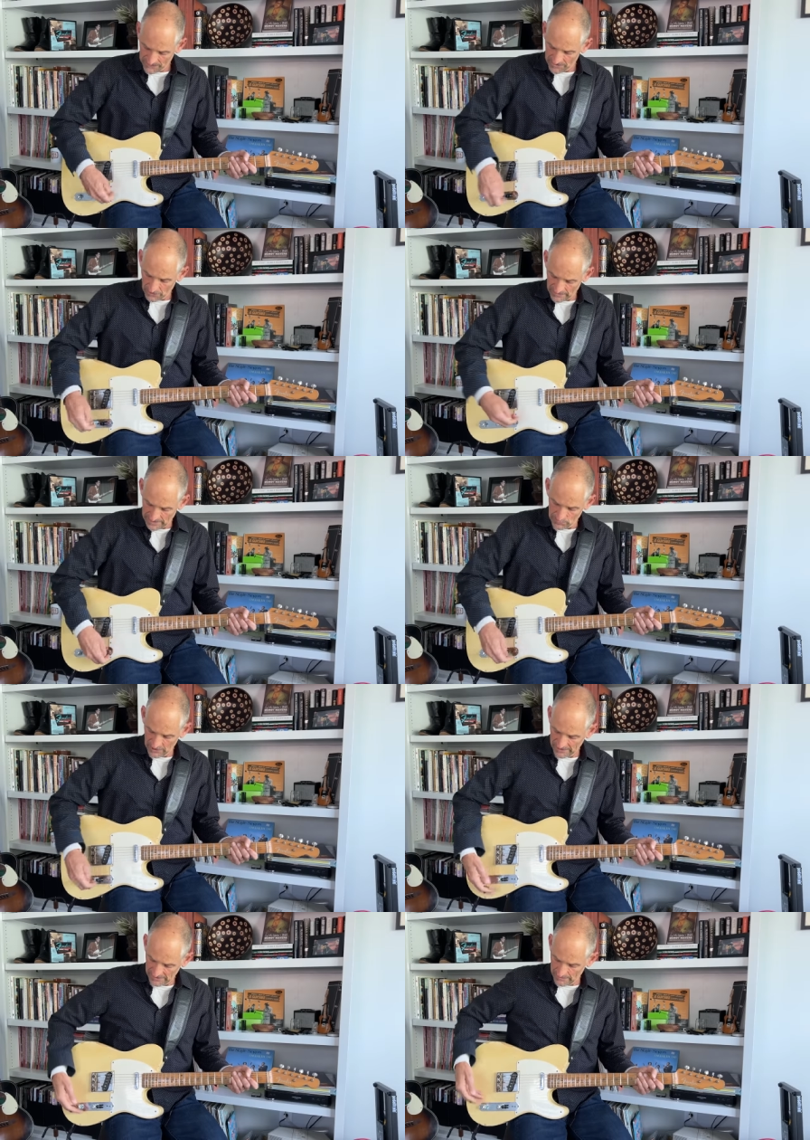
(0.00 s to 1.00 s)
So when I put
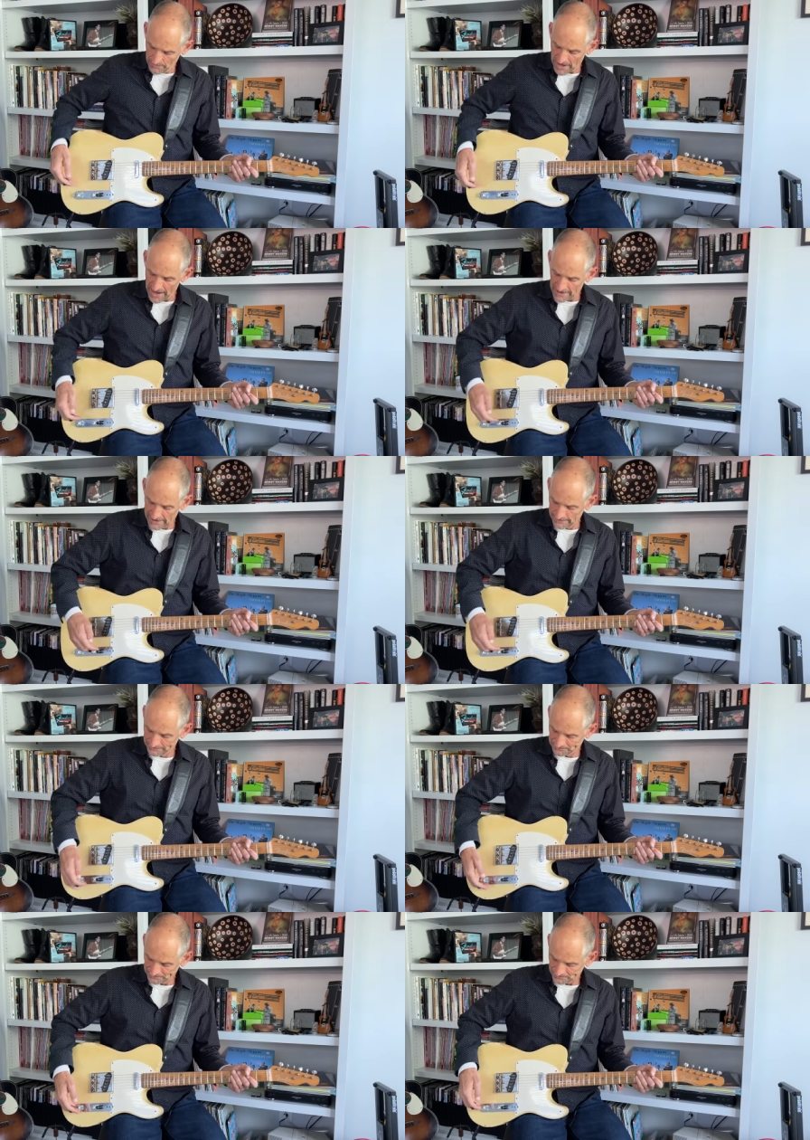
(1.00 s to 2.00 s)
it in the back,
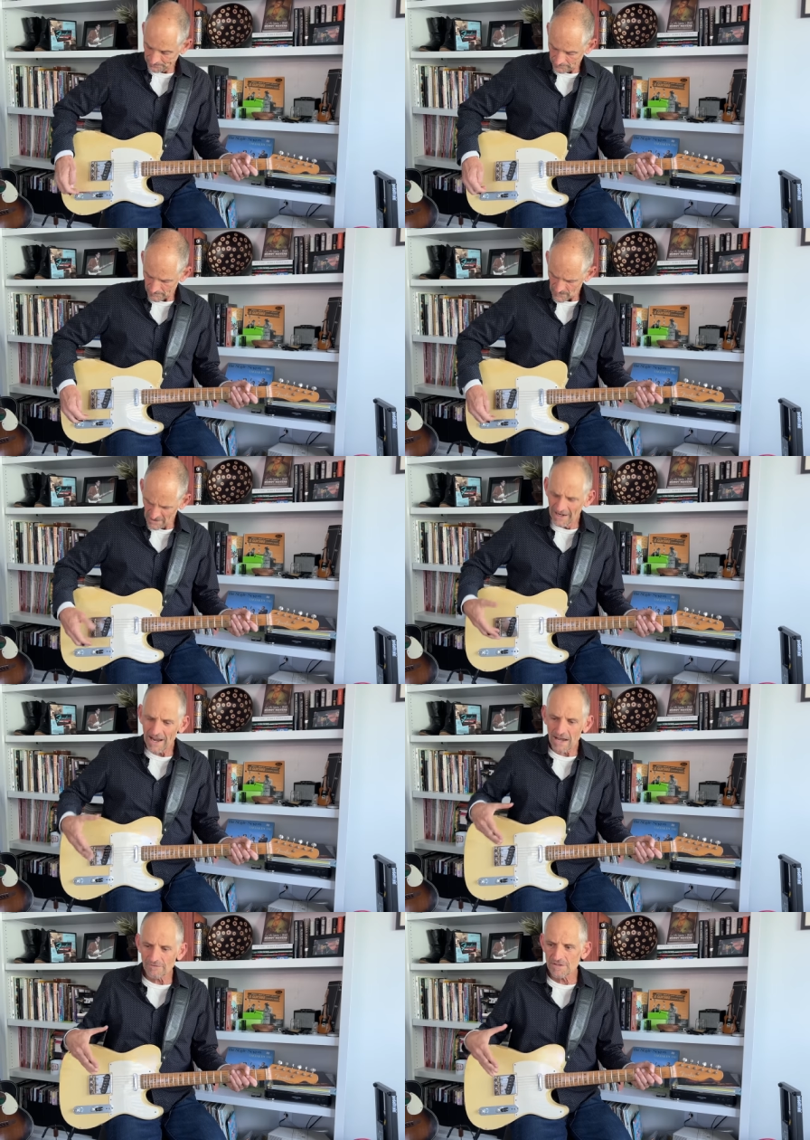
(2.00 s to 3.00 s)
and I
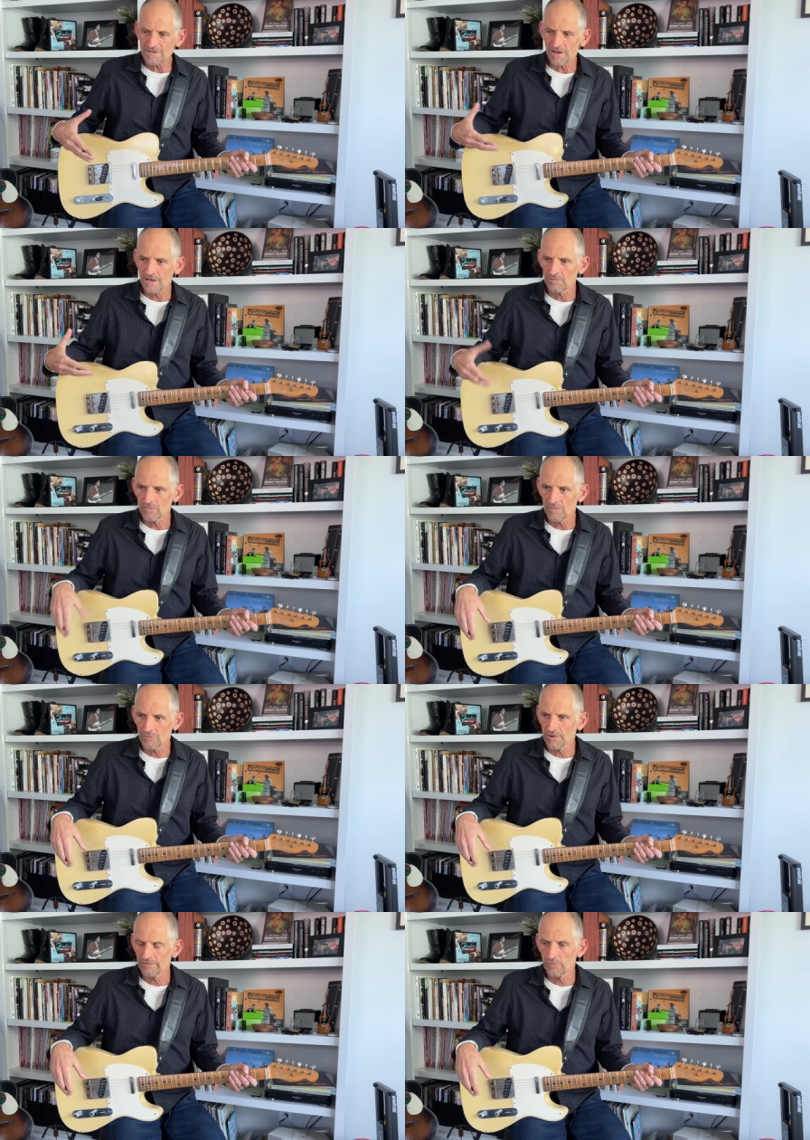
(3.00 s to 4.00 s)
have this on
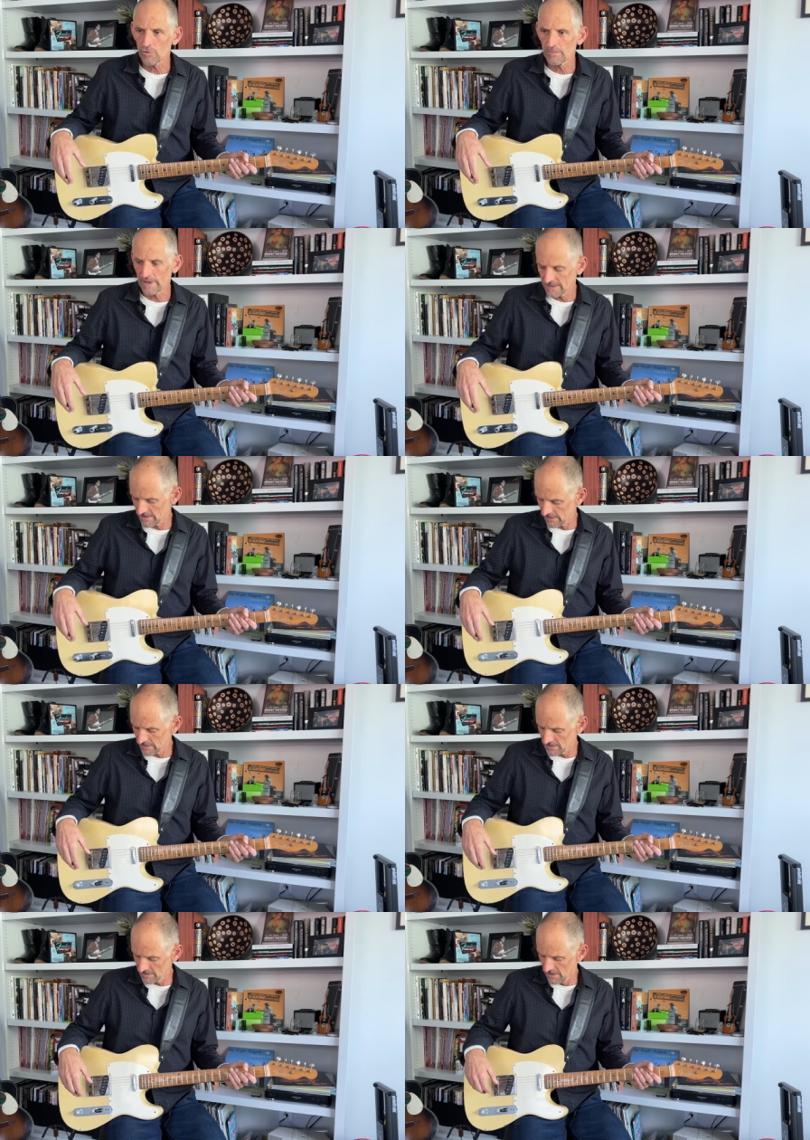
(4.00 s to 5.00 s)
three or four of my
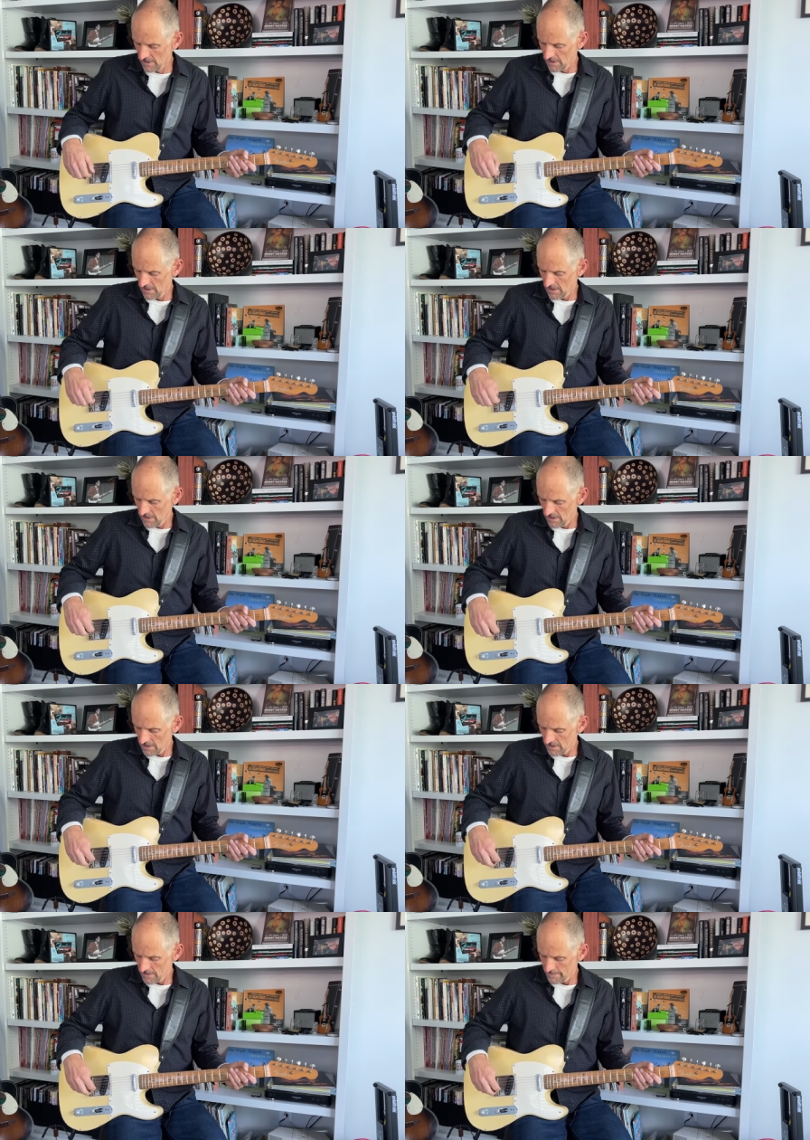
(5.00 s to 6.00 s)
tellies, uh,
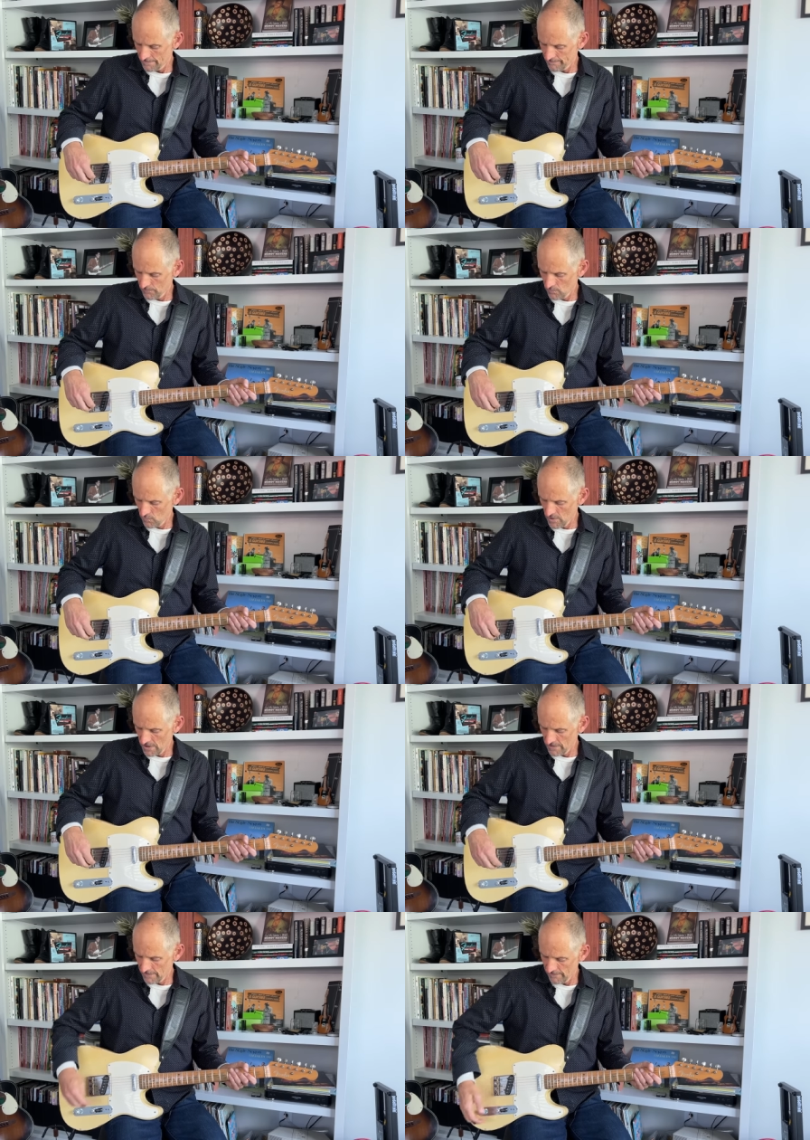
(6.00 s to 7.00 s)
um,
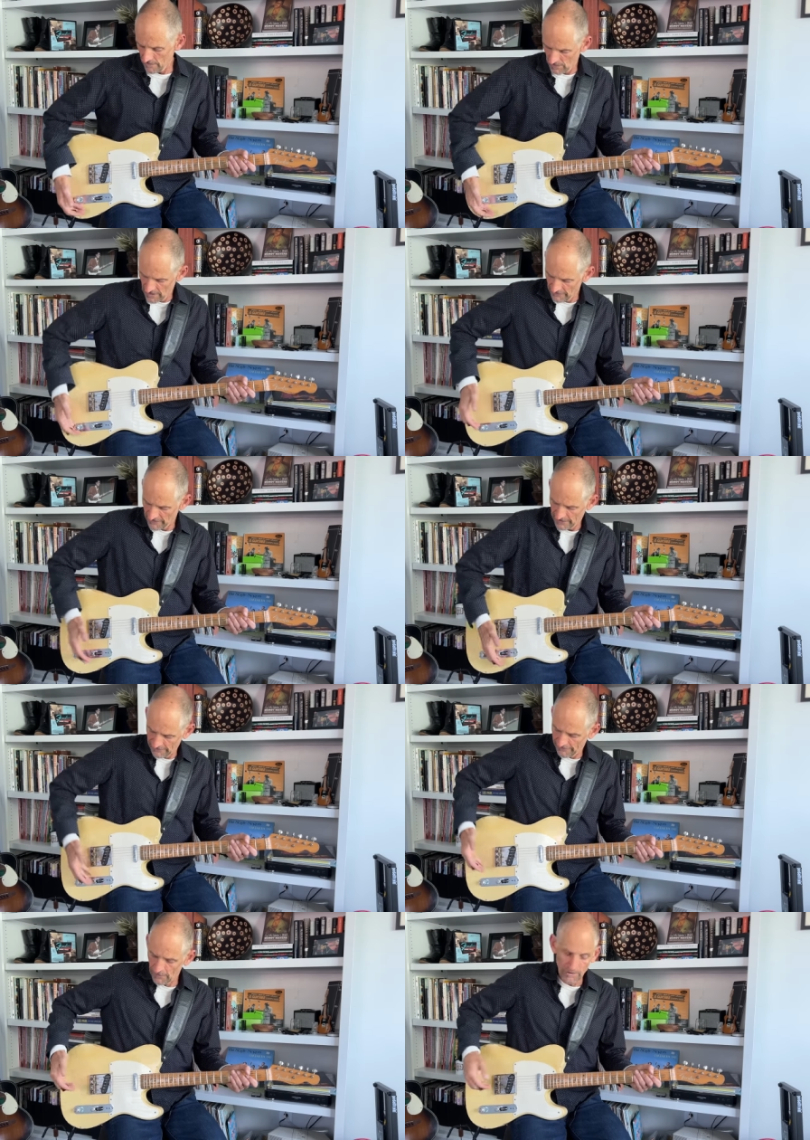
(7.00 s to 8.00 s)
where everything
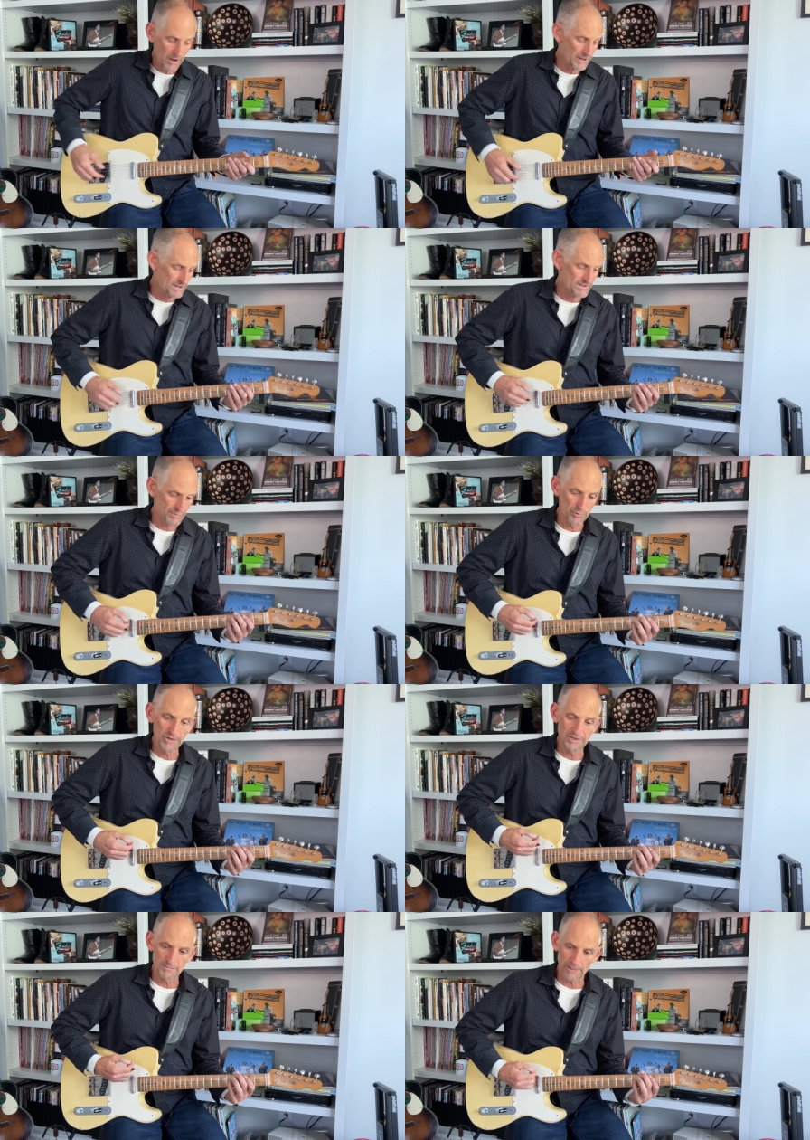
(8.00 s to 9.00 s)
full on is the
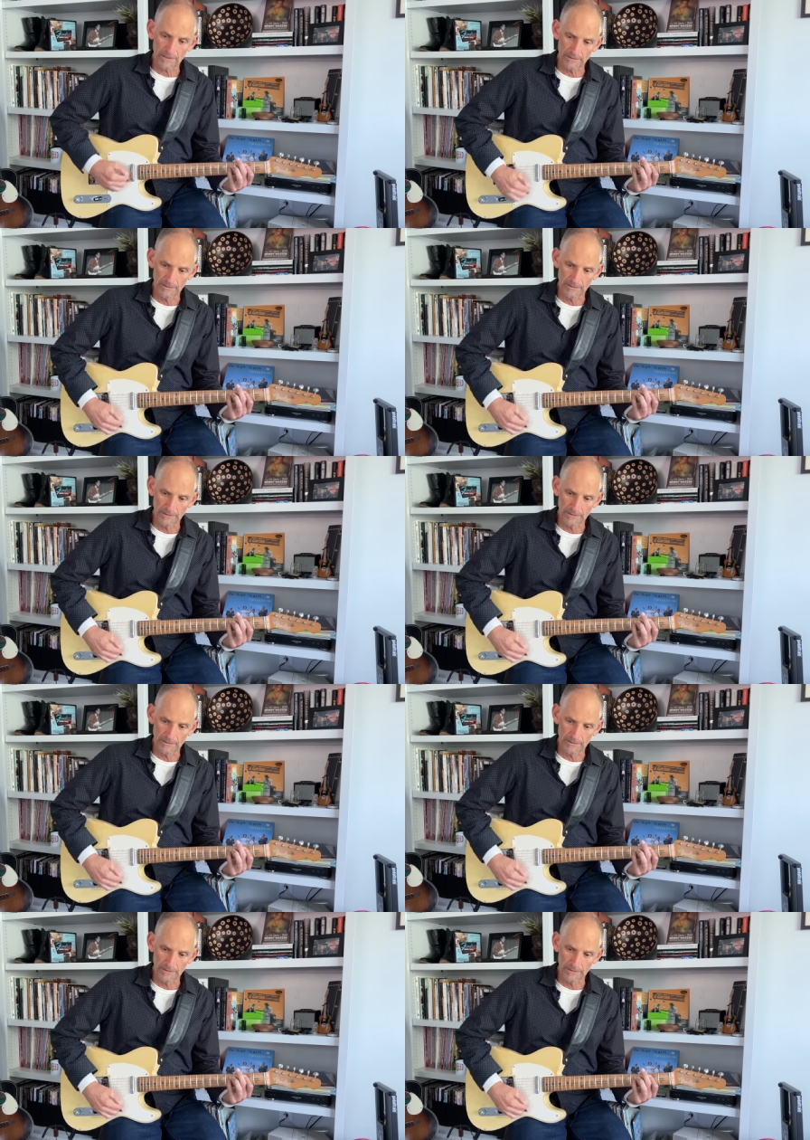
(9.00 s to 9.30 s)
bridge pickup. up.